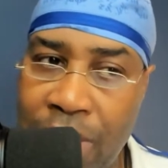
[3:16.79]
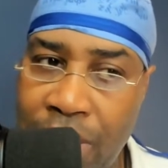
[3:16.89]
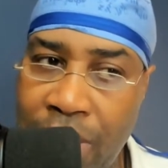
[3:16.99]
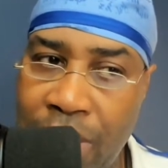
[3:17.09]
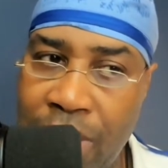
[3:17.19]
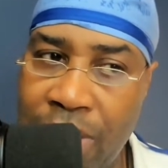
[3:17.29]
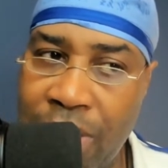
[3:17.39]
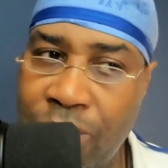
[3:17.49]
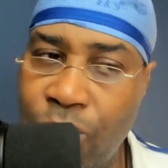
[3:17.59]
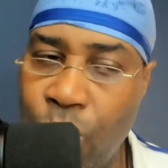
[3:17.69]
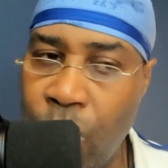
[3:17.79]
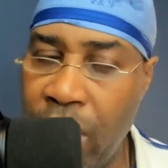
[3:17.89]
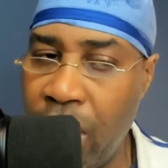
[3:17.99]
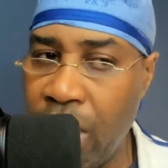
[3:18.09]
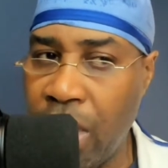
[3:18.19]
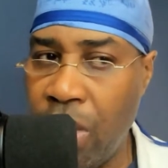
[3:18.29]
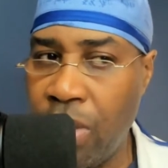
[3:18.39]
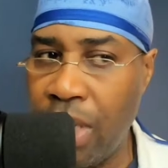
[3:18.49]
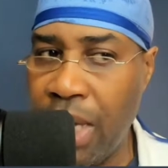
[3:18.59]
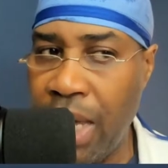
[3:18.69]
good rarely go
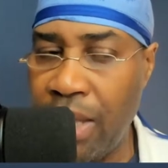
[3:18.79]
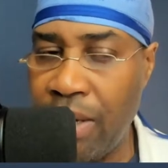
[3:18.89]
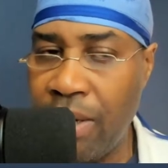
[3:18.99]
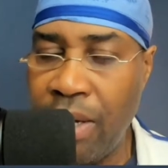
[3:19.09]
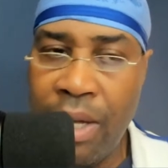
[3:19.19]
together.